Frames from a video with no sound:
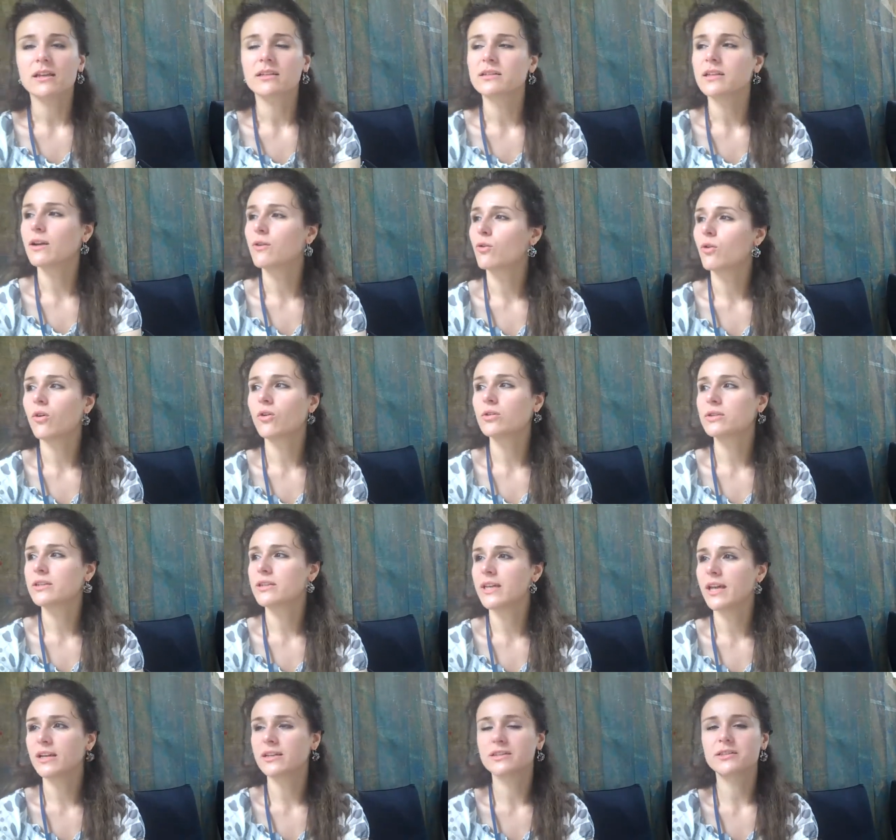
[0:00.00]
Yes, all
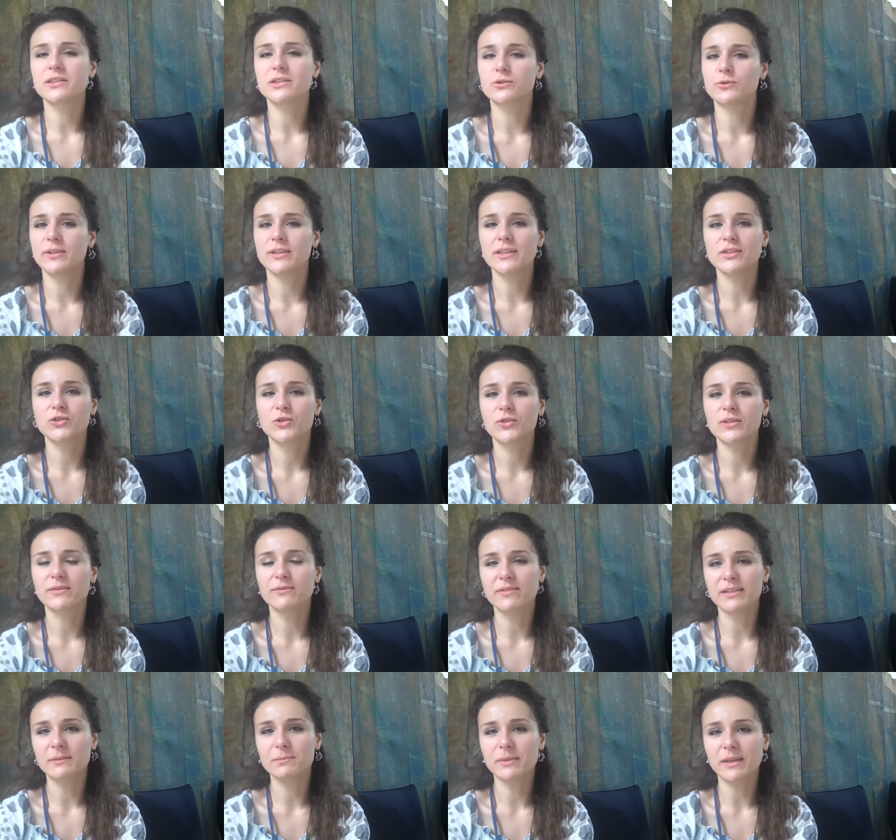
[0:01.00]
the youngsters, when they saw the
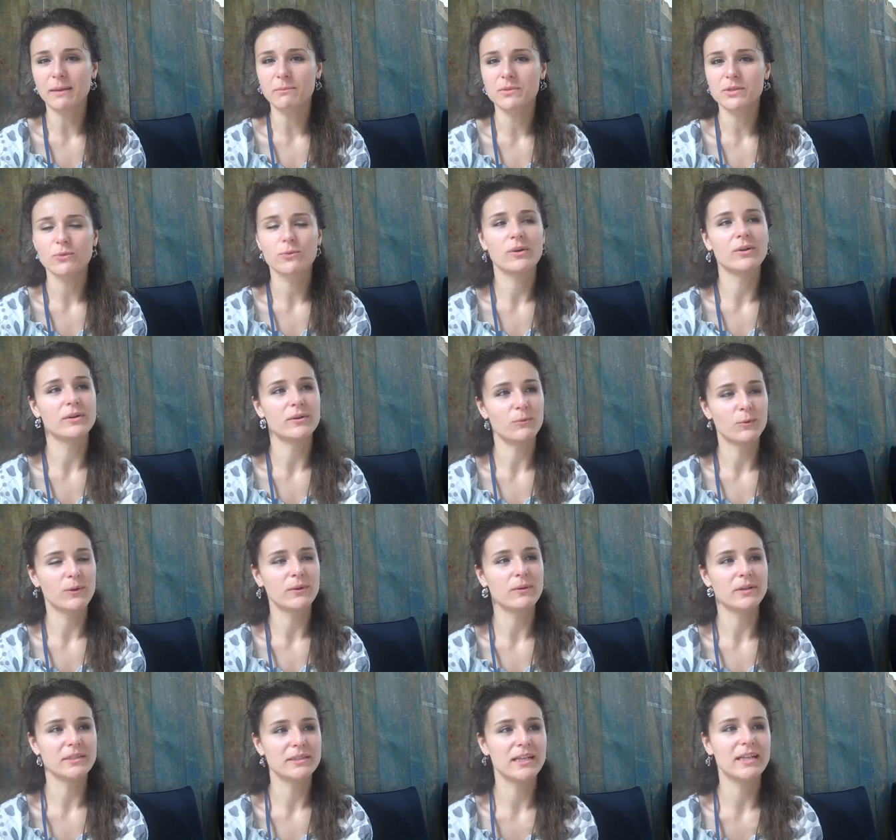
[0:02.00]
flip cams, we were, we
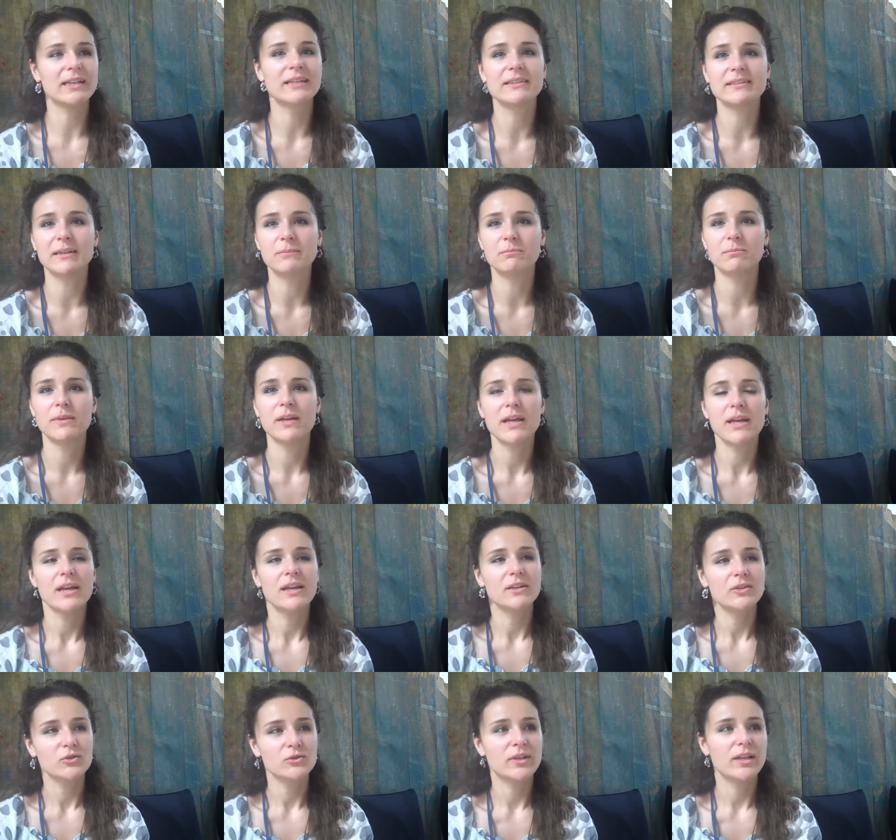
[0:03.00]
were telling them,
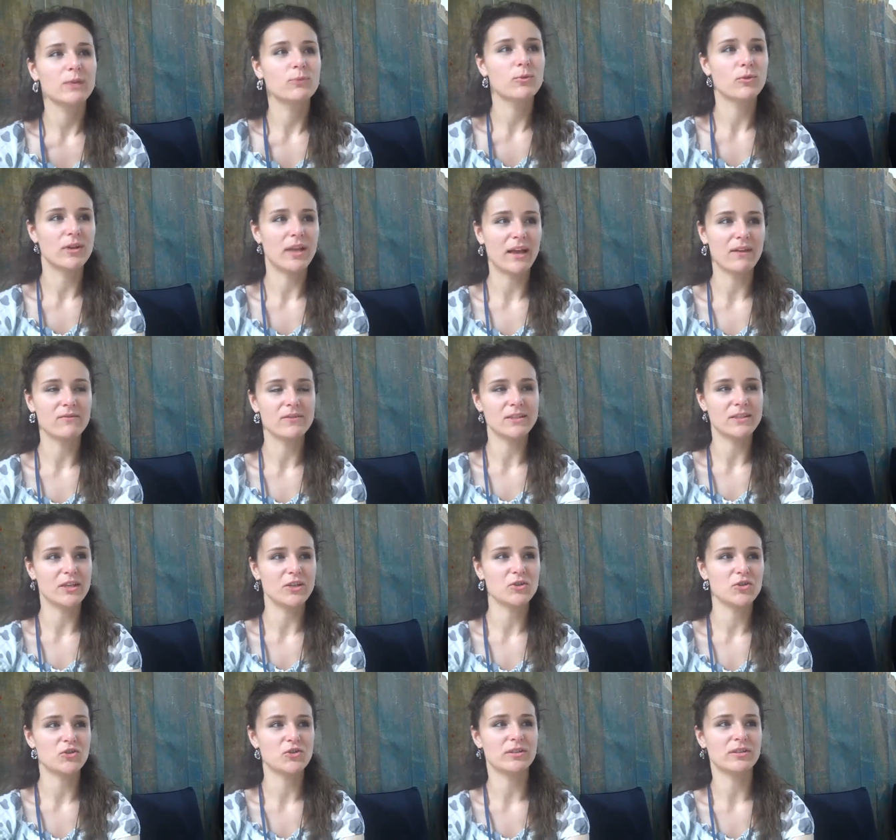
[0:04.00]
today we will have a
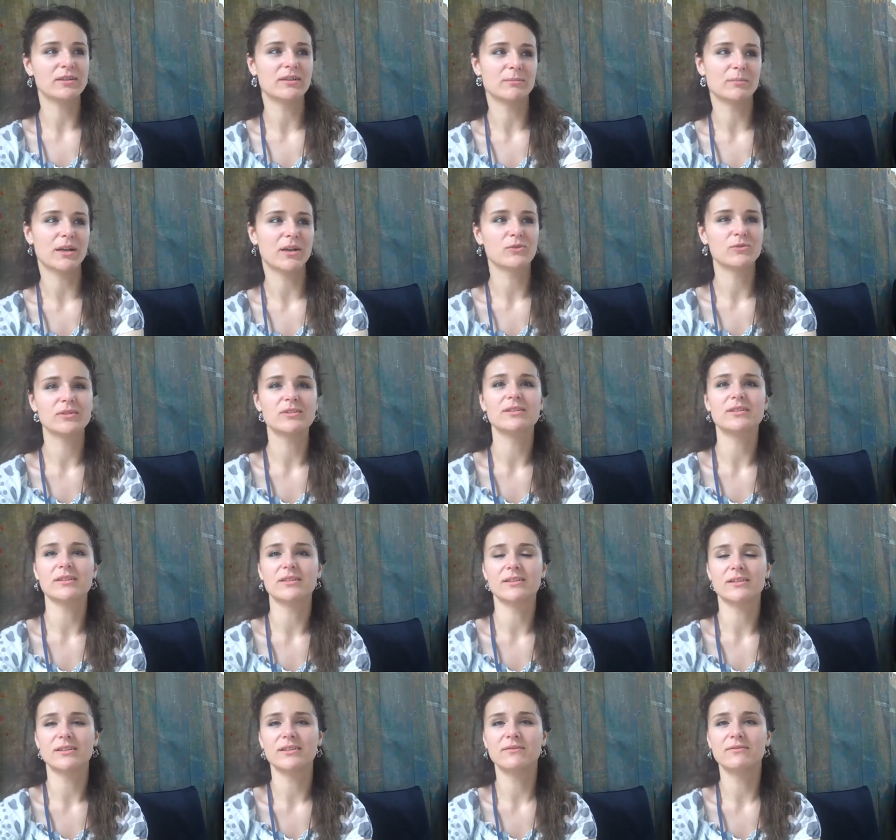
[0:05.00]
session about
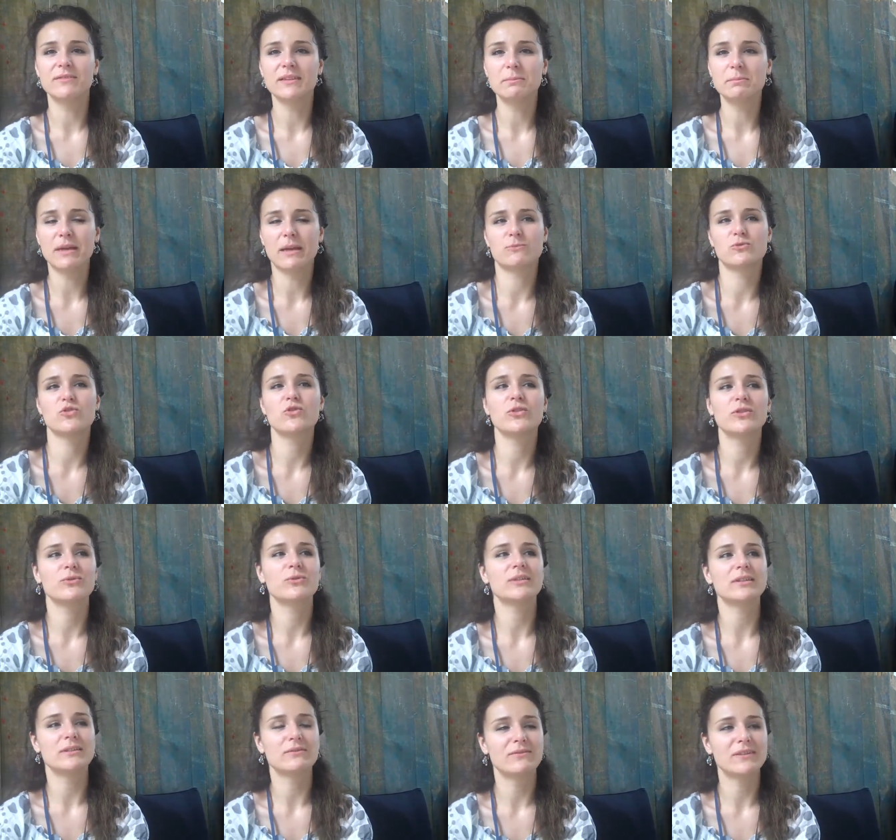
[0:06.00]
uh, flip cams. You know
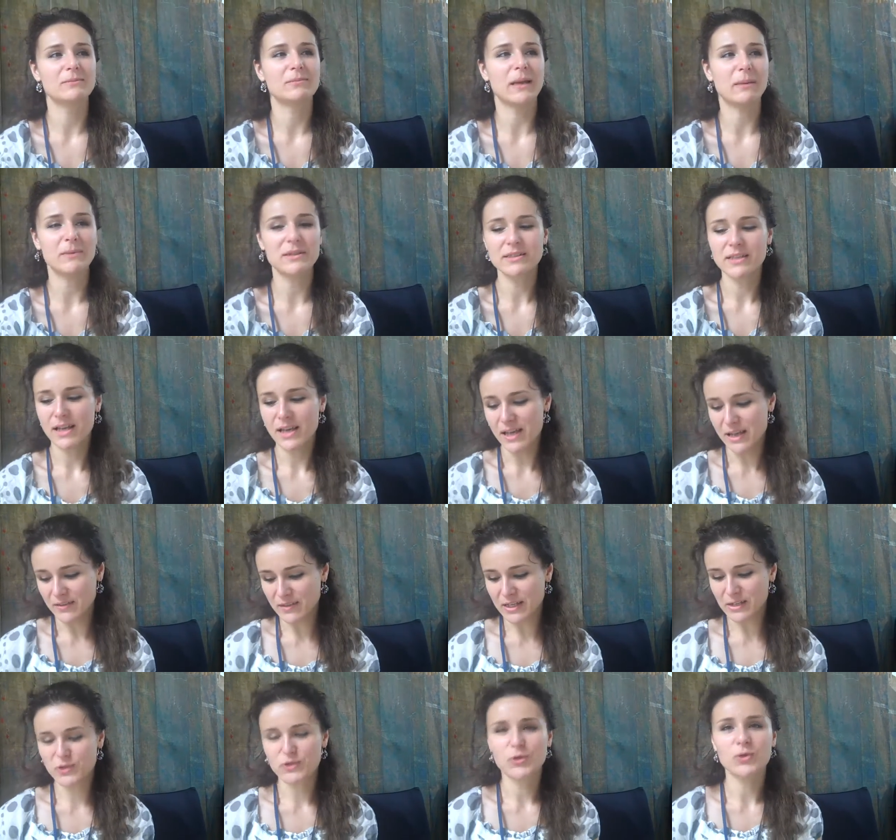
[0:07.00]
what the flip cam is?
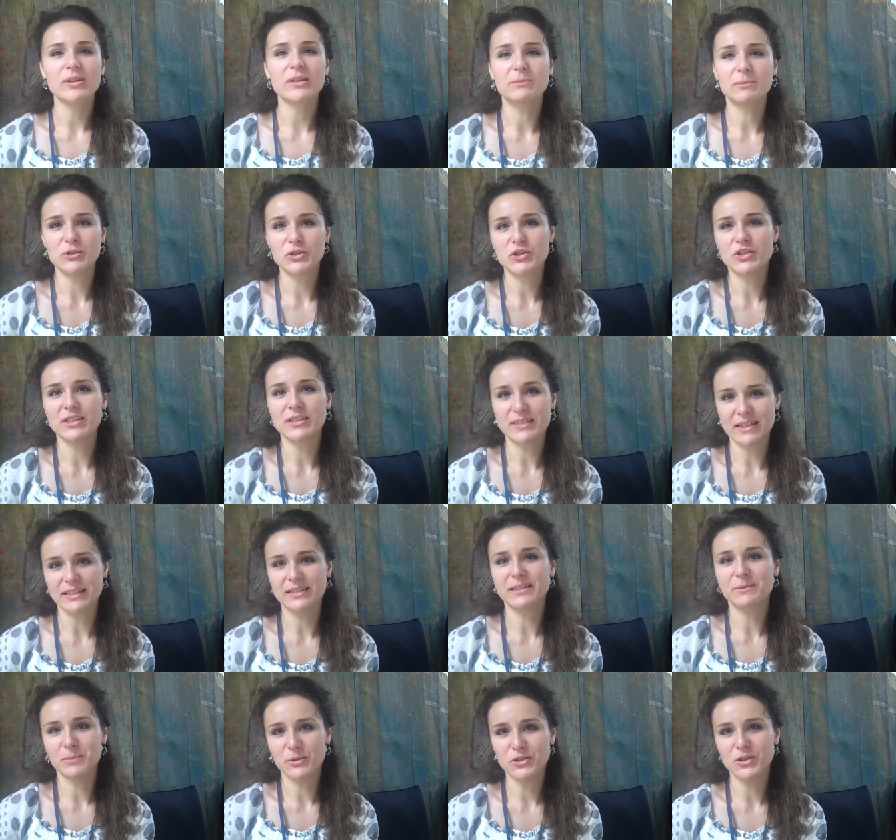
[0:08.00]
They saw the machine,
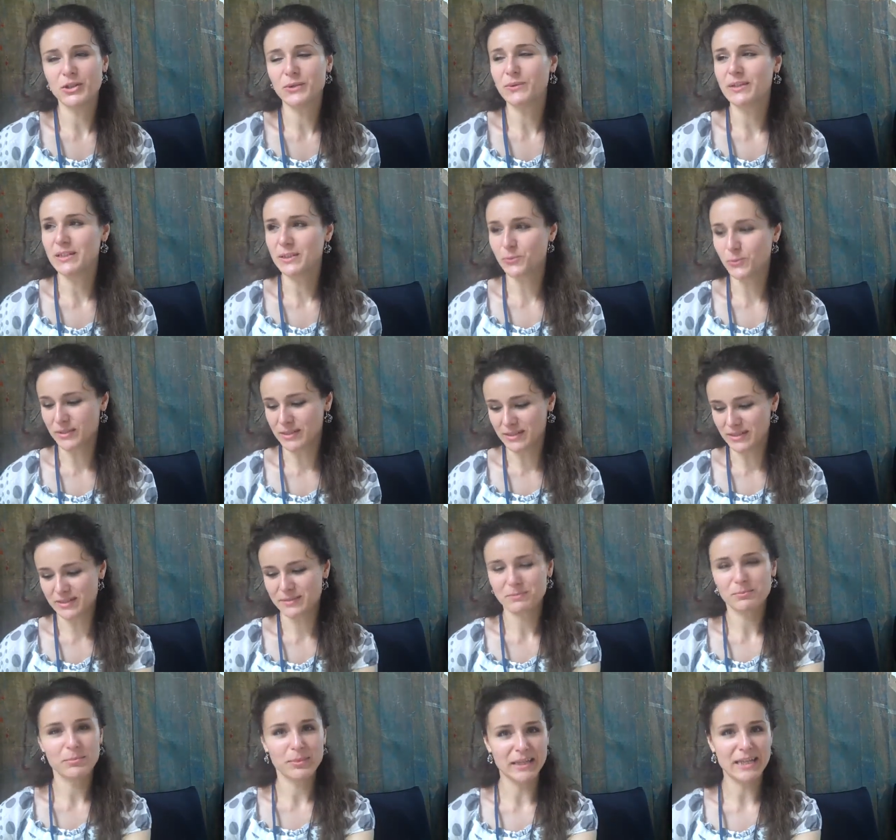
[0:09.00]
that the material
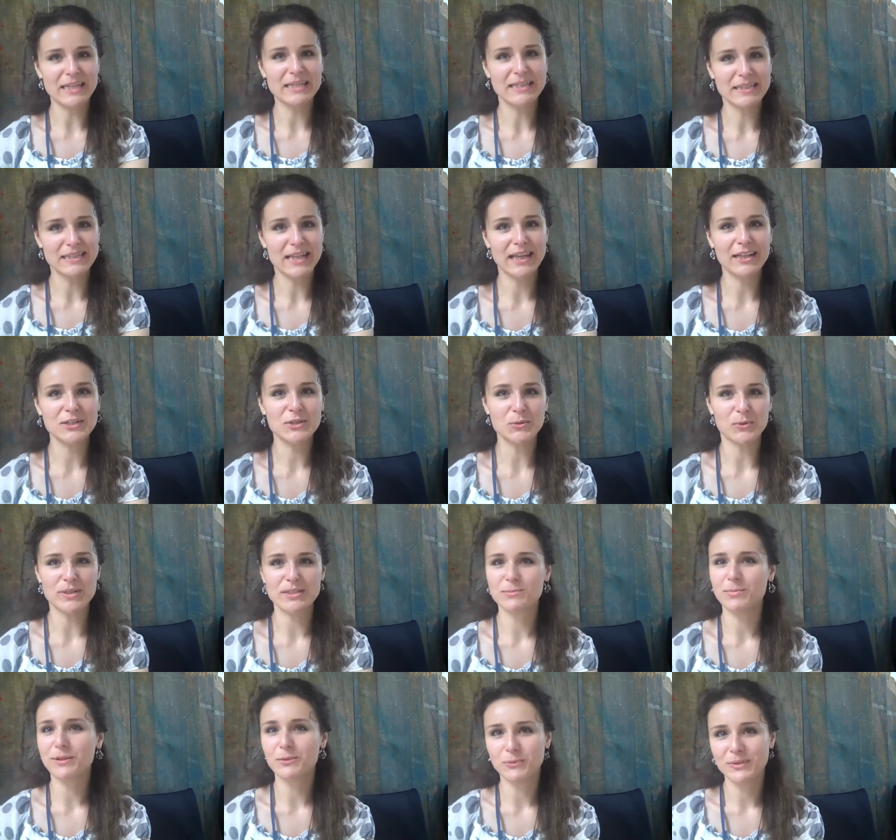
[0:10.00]
was placed next to
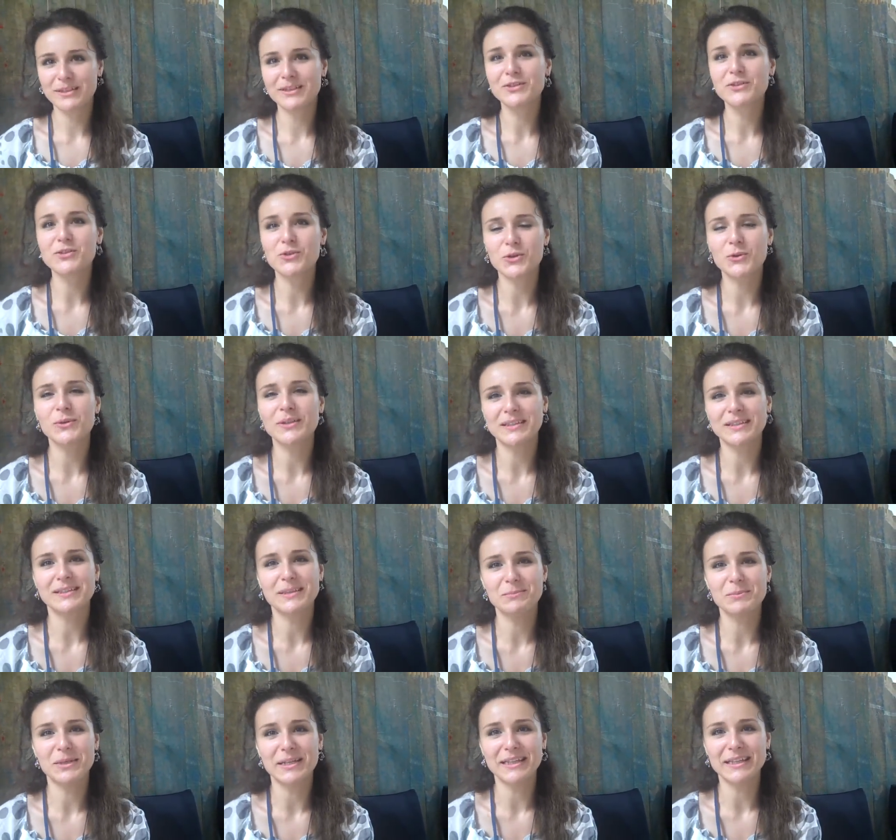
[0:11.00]
us, but we didn't show it at
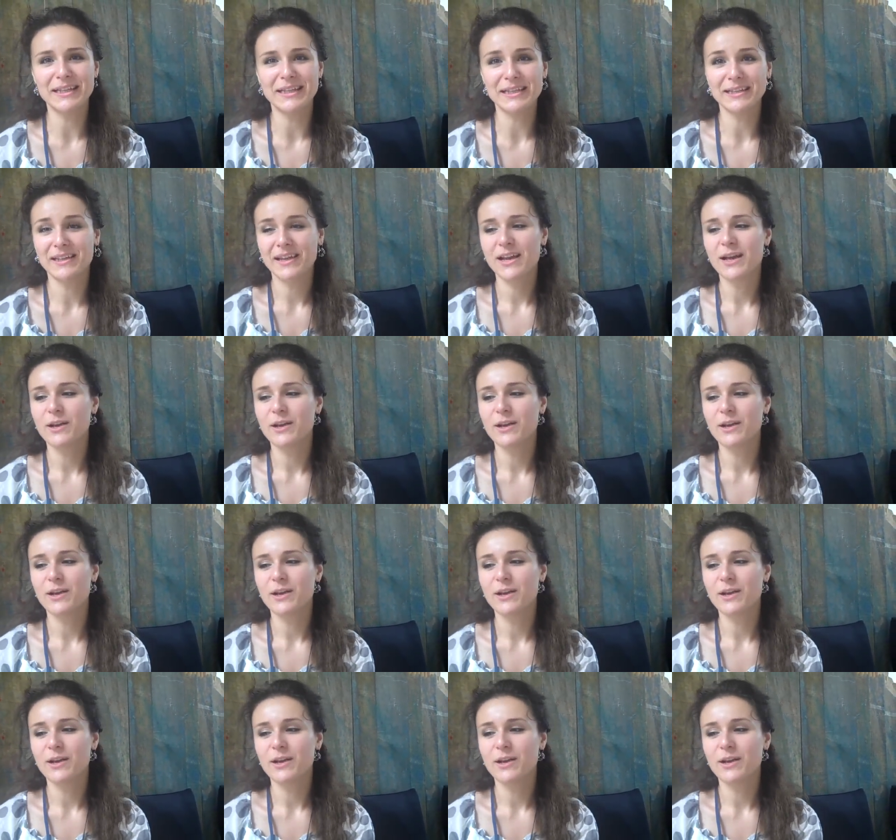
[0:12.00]
the beginning.